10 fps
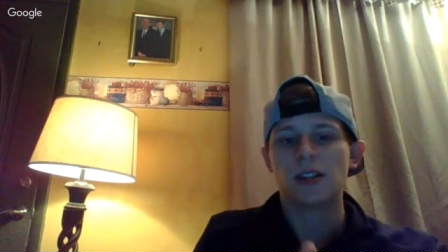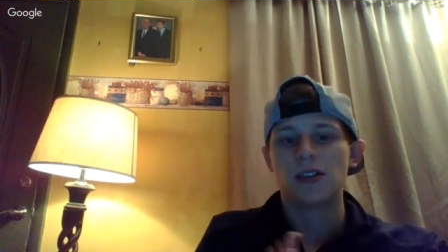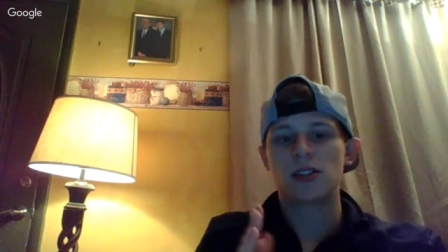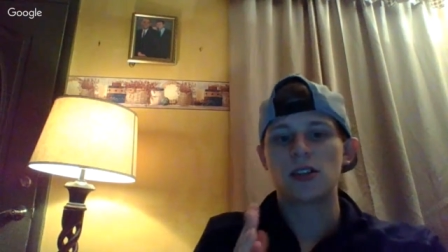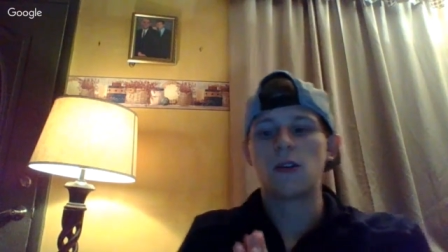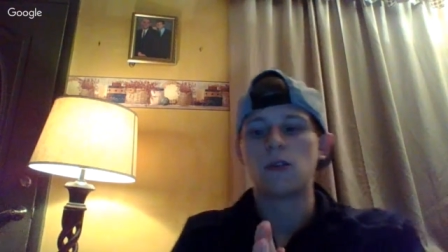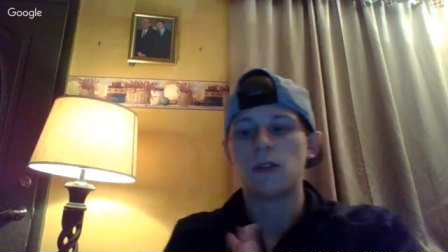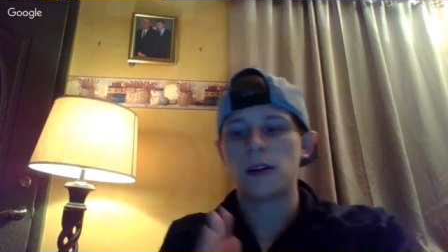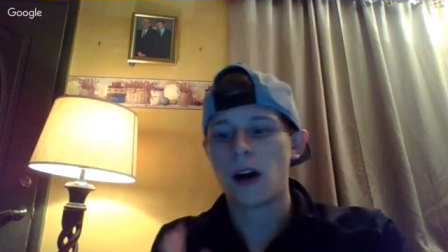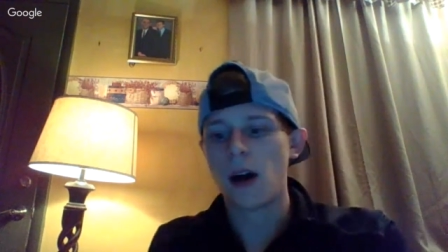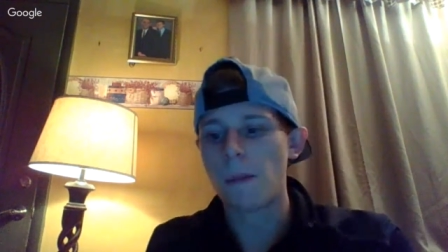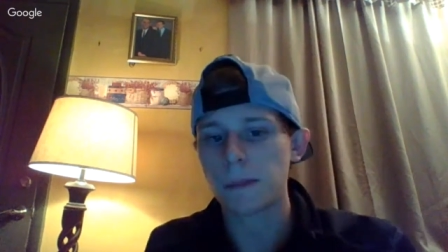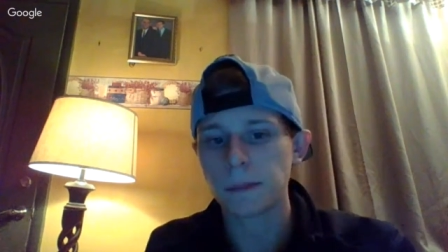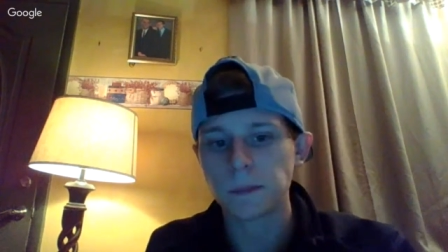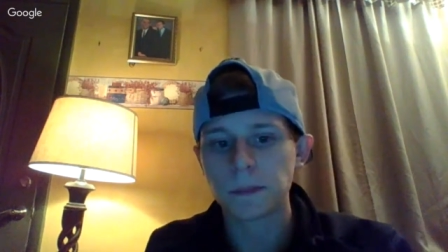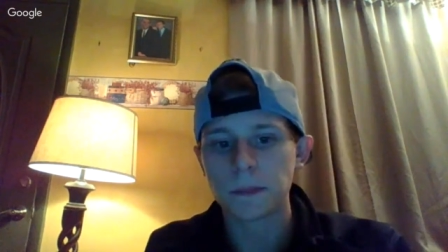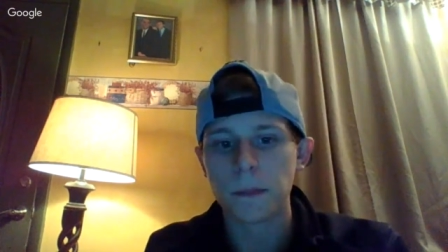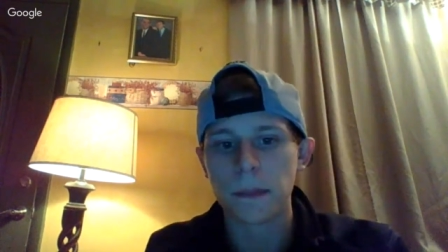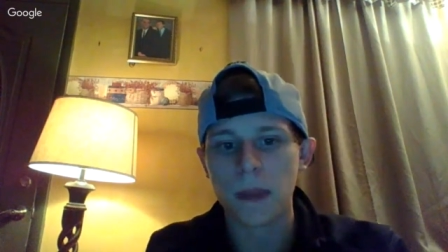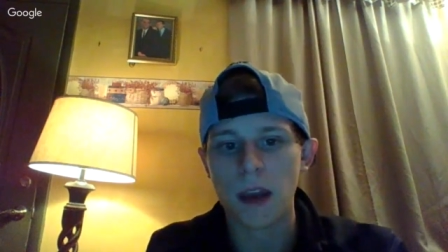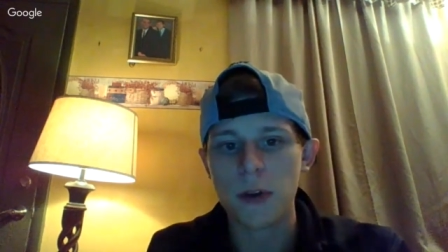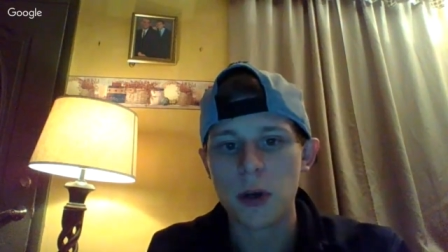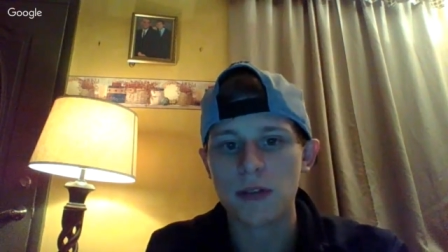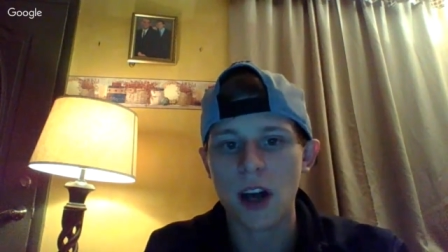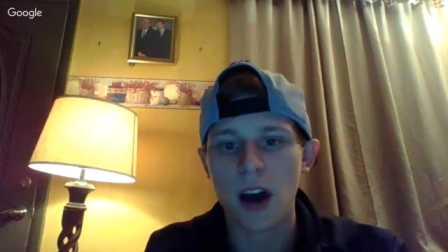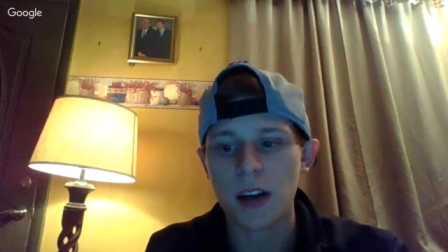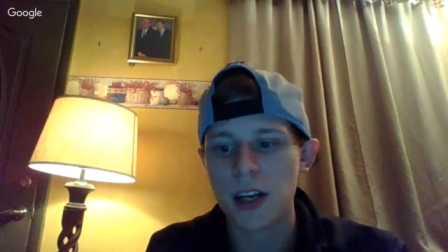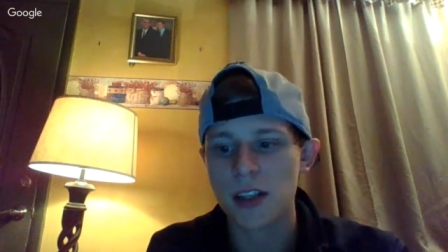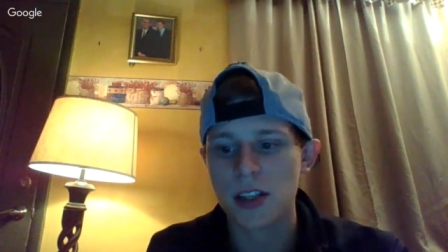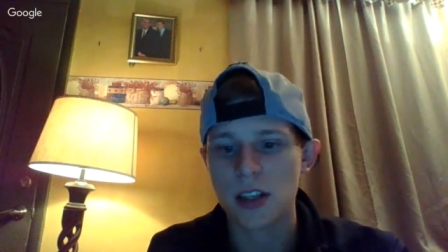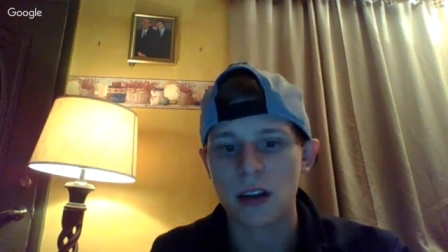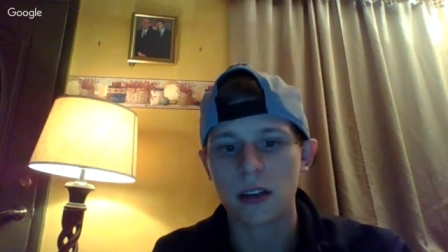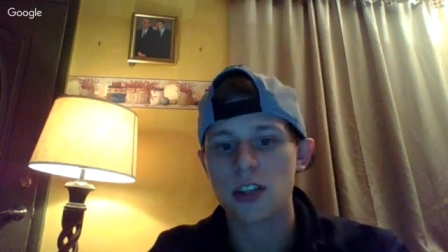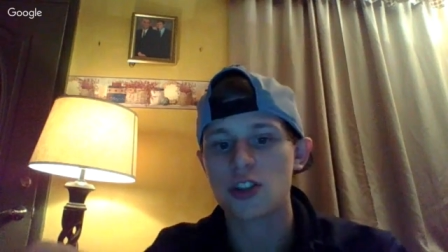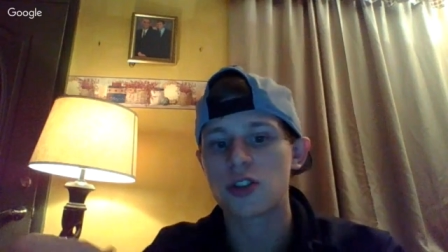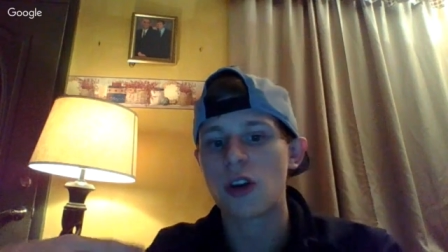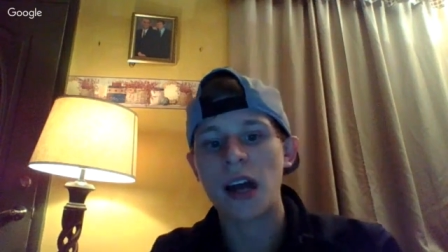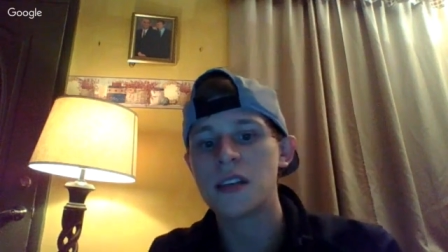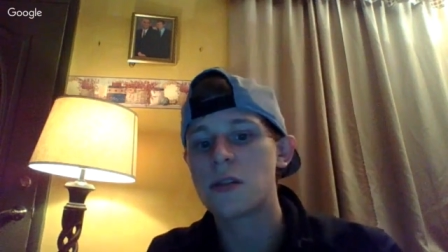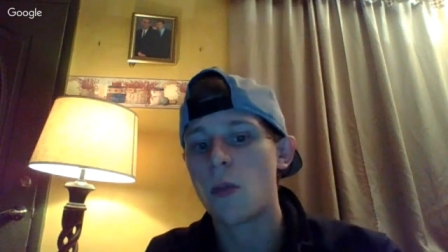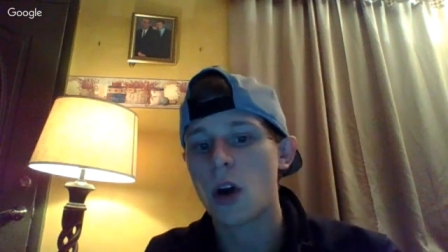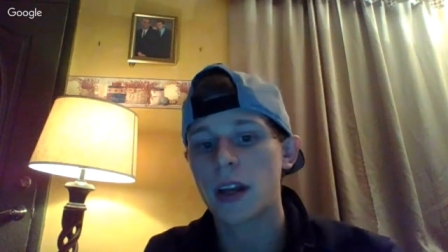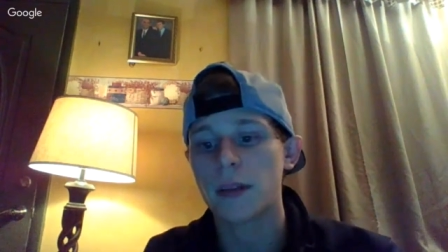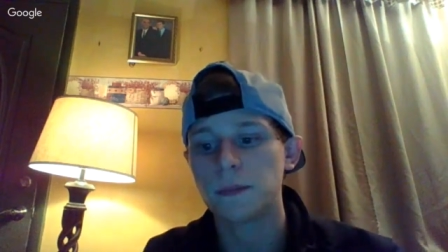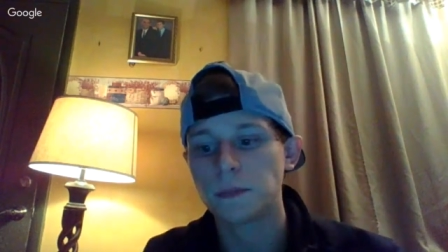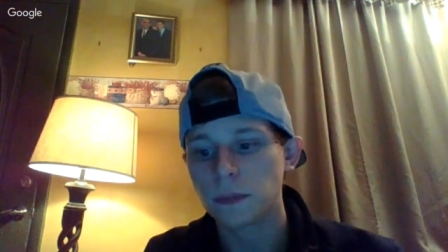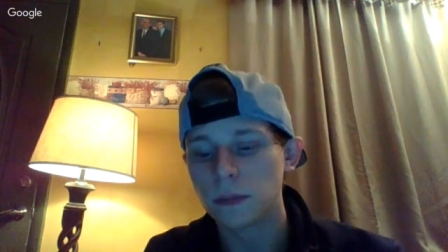So if you have not necessarily tried to market